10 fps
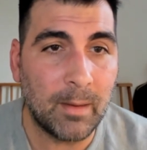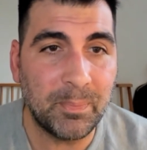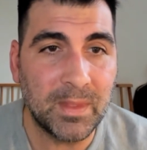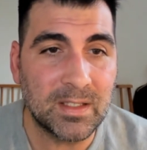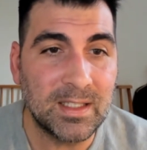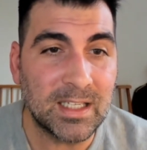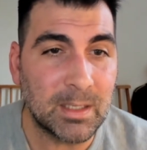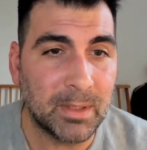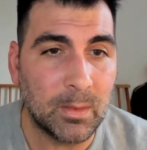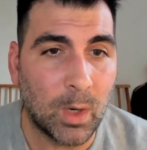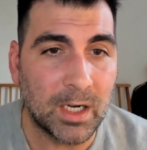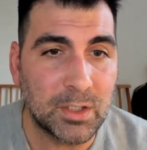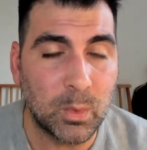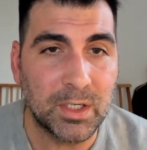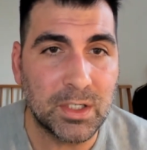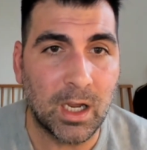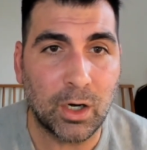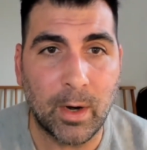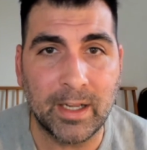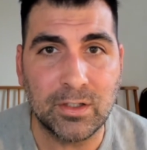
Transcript: this discipline watch, which credit